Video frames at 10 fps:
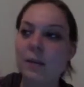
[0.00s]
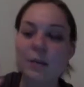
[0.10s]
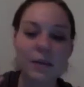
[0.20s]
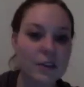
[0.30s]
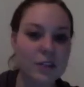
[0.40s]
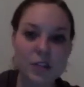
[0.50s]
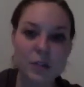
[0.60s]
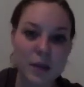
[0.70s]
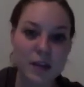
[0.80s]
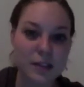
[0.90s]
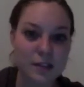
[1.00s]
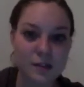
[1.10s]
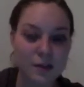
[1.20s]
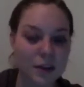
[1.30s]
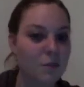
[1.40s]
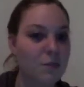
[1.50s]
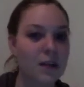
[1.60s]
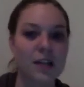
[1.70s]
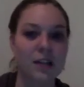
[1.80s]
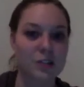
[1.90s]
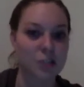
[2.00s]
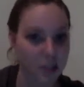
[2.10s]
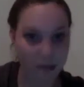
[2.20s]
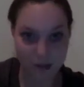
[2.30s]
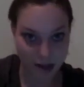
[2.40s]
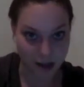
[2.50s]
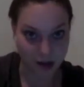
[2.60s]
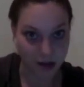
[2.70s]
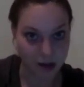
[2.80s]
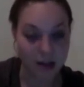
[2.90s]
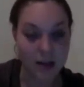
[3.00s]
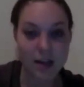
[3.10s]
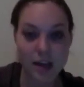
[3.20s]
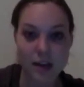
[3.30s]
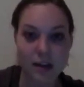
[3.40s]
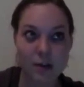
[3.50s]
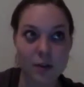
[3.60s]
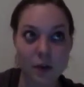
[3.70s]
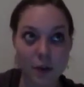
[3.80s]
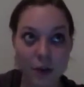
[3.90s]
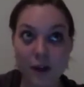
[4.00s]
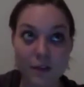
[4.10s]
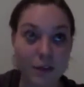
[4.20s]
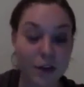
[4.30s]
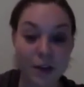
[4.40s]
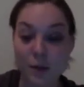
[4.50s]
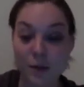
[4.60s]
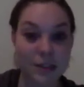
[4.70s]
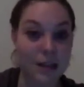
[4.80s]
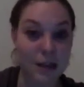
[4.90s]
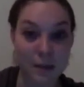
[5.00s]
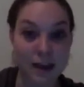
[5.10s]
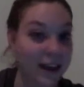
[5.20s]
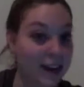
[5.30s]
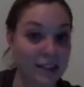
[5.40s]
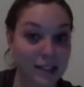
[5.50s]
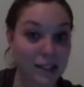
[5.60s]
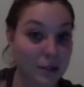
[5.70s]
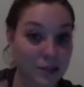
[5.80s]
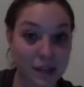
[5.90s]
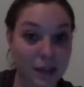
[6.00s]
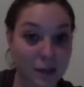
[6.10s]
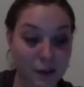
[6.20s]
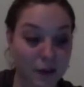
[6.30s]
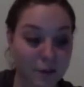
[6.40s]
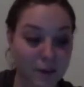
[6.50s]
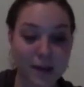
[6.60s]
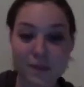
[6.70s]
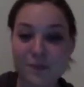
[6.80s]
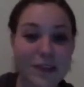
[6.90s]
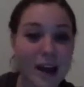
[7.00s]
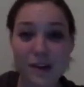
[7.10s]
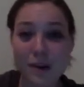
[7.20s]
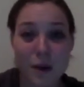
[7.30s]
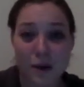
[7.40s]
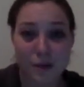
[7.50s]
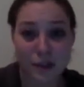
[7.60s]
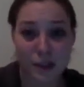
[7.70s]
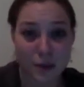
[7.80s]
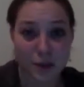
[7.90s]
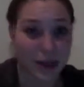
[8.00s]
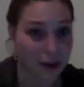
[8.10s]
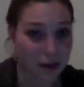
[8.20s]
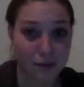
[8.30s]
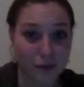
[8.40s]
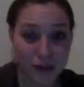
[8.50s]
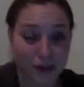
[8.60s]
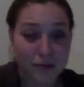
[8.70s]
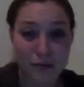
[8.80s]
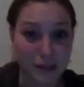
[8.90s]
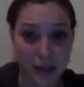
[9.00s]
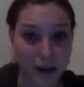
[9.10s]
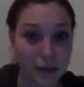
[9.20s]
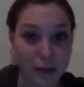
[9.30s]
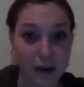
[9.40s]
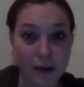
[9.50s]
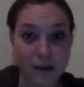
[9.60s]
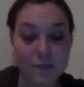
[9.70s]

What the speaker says: But if it's just because it's in front of me and it's just there, and the thought of the cookie wasn't in my head until it was sitting in front of me, I know I really don't care. I don't really care about it.